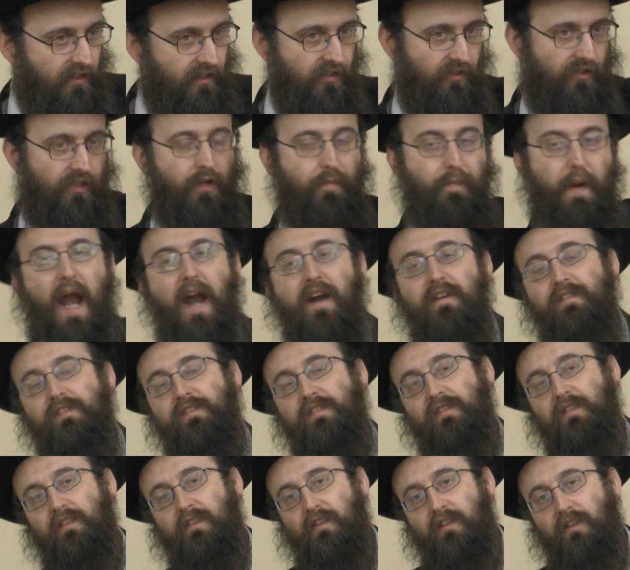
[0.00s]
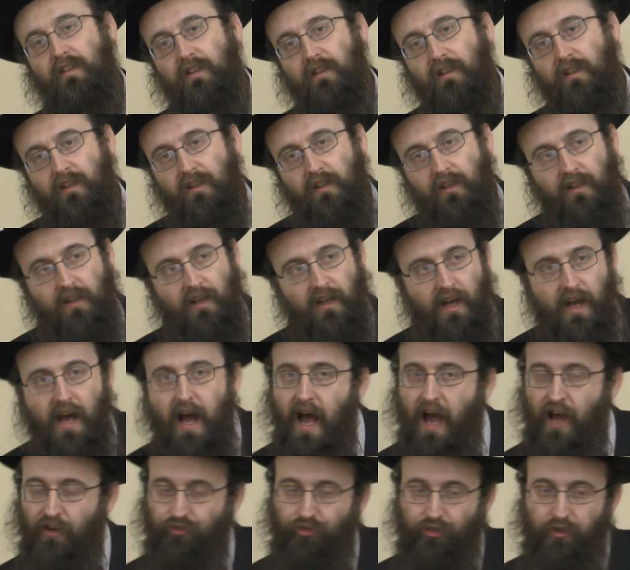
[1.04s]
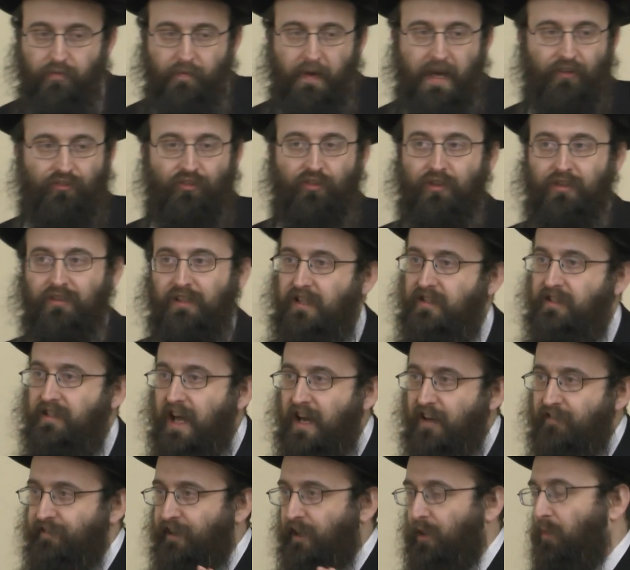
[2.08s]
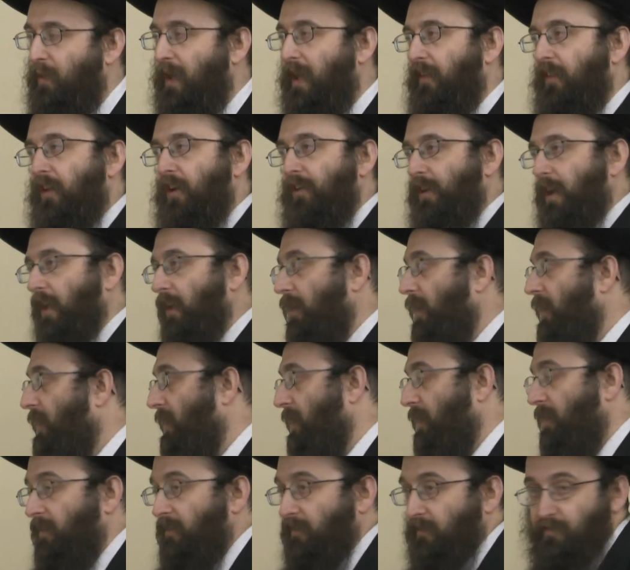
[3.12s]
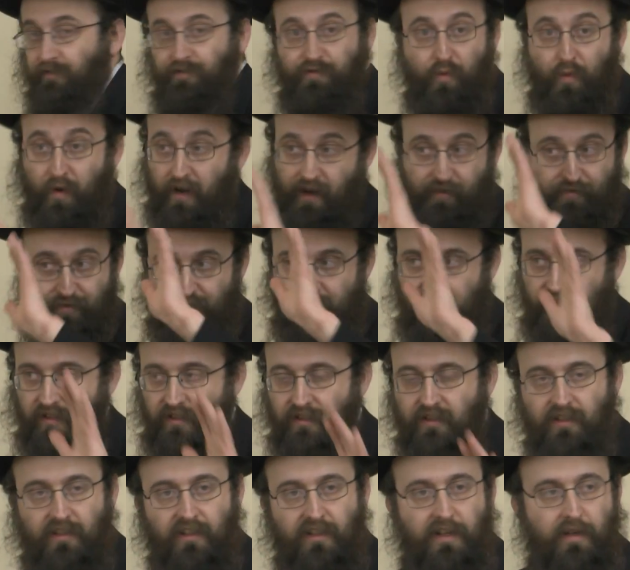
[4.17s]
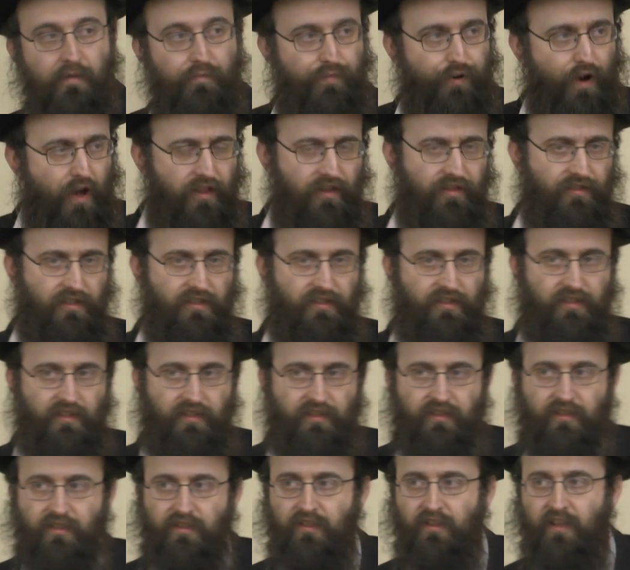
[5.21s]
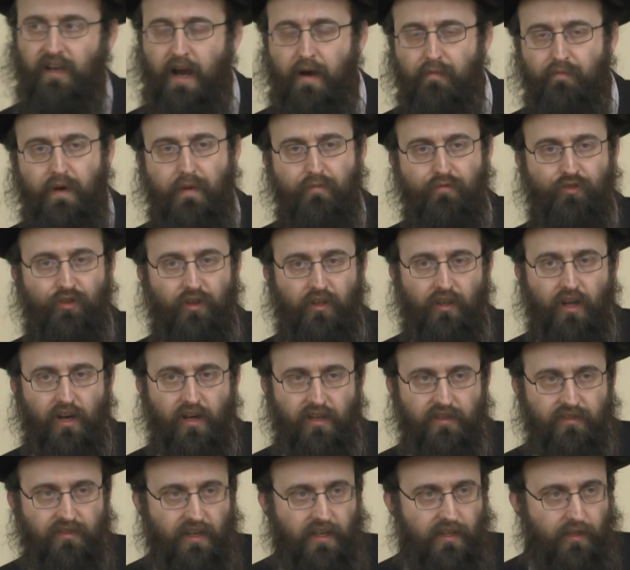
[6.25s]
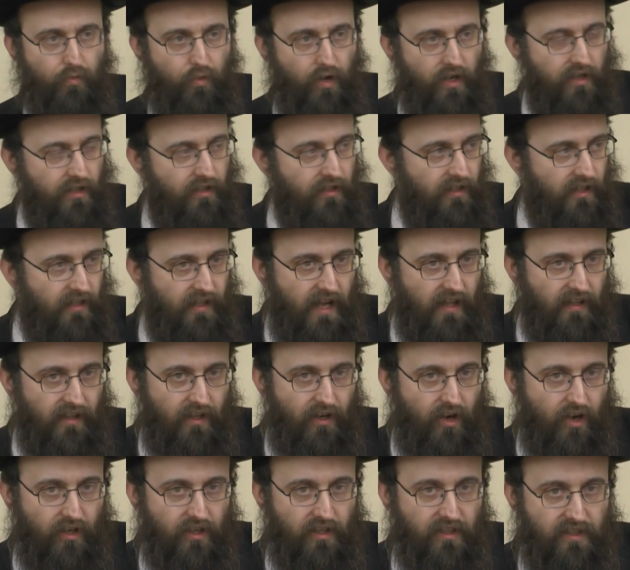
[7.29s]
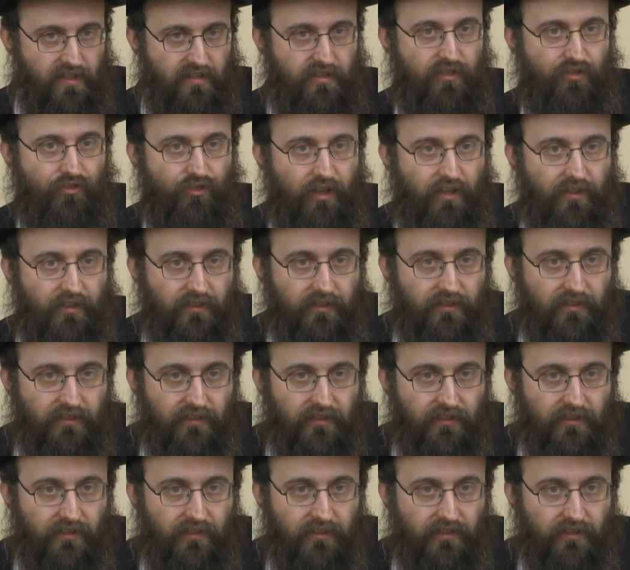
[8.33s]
to the parents. I should mention, because that's not a very well-known halacha, for whatever reason, brothers and sisters, the Rambam, Shulchan Aruch say, they're not allowed to hug and kiss each other.